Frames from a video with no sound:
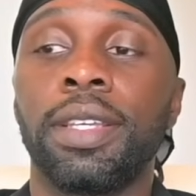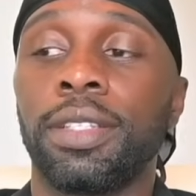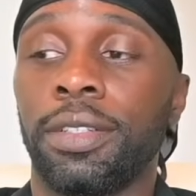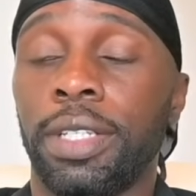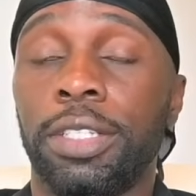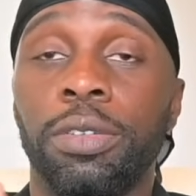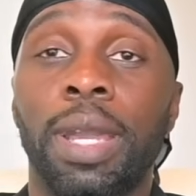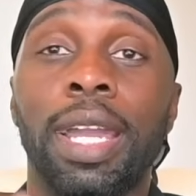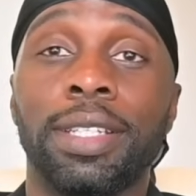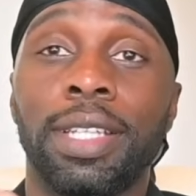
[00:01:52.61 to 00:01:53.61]
so that you
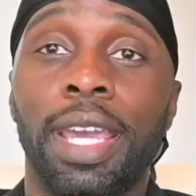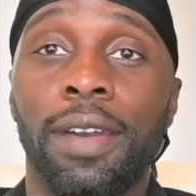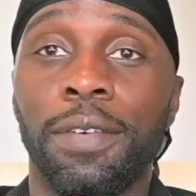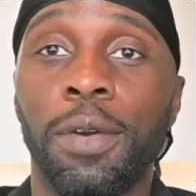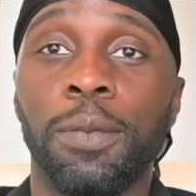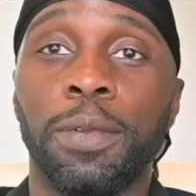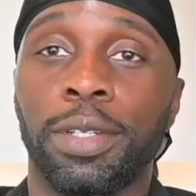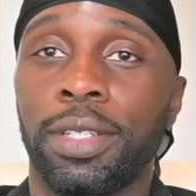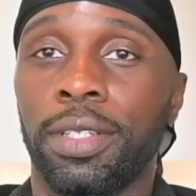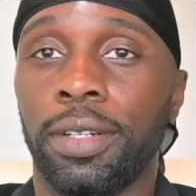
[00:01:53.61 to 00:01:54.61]
actually have
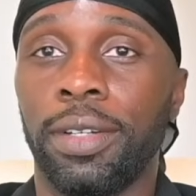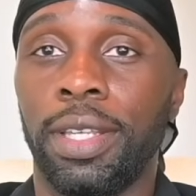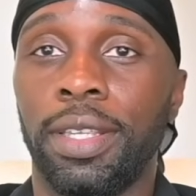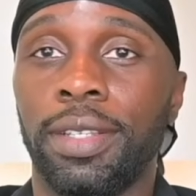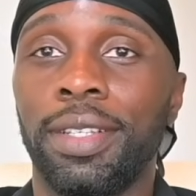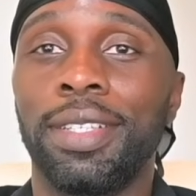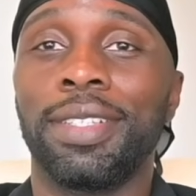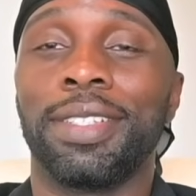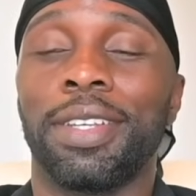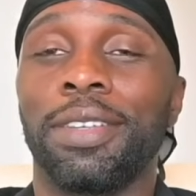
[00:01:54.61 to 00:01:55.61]
homework to turn in,
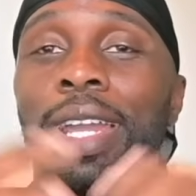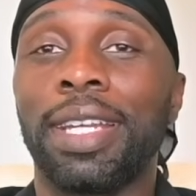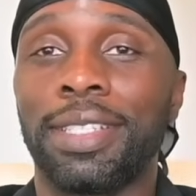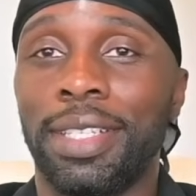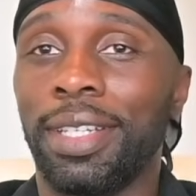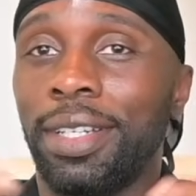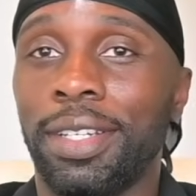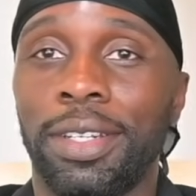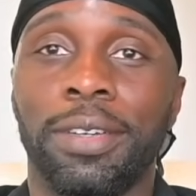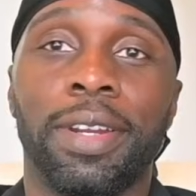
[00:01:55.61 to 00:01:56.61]
so you actually get a
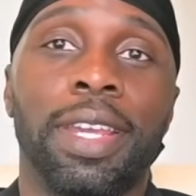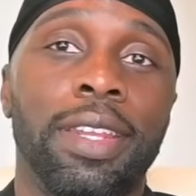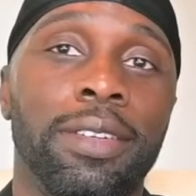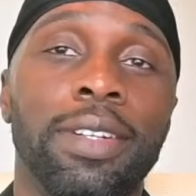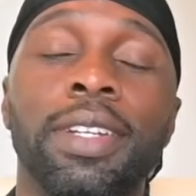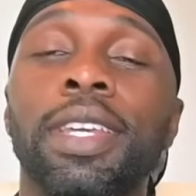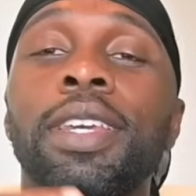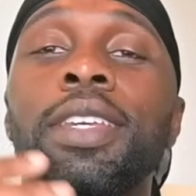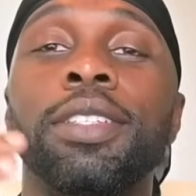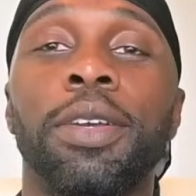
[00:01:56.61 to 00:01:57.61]
good grade or
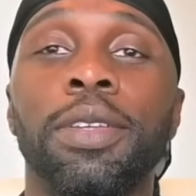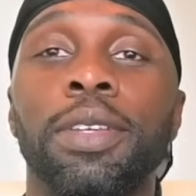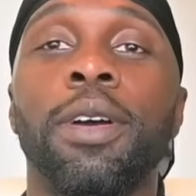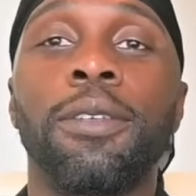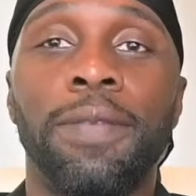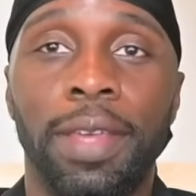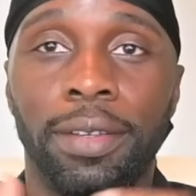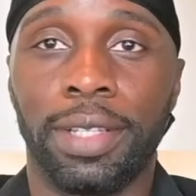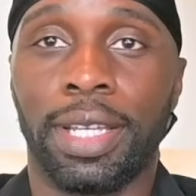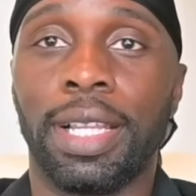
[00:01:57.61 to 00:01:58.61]
so you don't
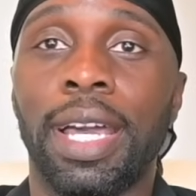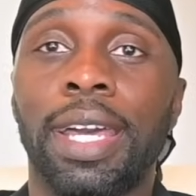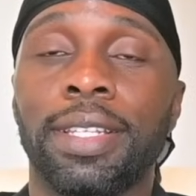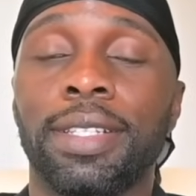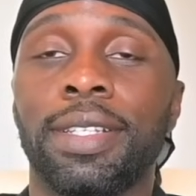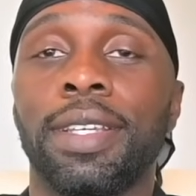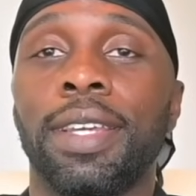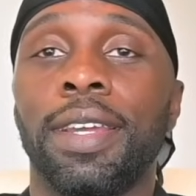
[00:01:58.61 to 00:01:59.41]
fail the class,